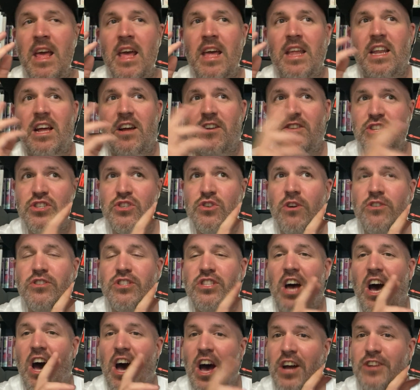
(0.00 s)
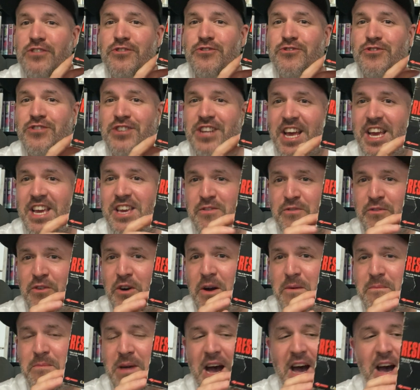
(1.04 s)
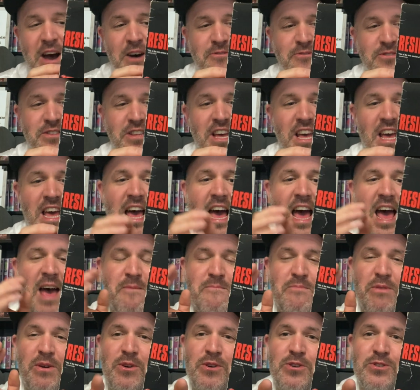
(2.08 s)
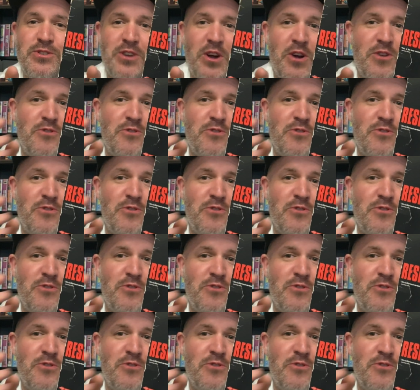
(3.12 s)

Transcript: Now this cost £185, and because I'd